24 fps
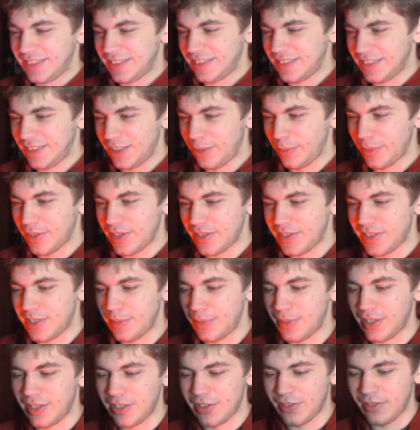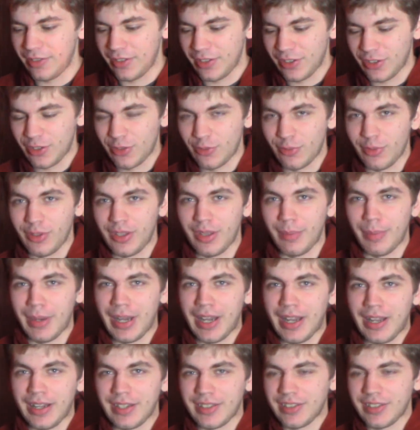You want to see me to destroy the box?